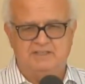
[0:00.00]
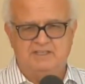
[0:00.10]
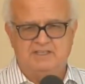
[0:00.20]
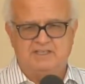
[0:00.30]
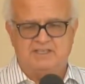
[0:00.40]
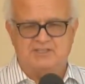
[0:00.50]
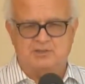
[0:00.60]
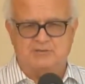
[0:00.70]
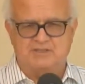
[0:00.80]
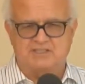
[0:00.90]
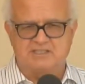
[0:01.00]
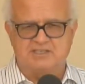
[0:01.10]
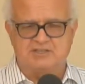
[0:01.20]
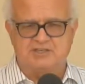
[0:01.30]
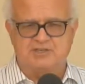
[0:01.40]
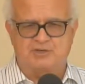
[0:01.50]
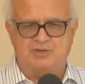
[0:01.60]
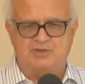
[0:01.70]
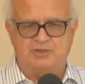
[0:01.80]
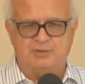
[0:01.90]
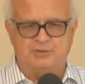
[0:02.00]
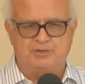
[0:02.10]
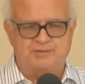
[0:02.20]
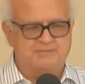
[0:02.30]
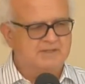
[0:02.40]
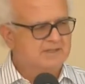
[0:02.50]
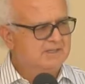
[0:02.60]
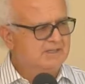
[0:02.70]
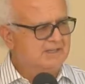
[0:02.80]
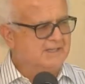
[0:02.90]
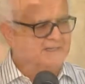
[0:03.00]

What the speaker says: to Belize, Carlos Moreno, these projects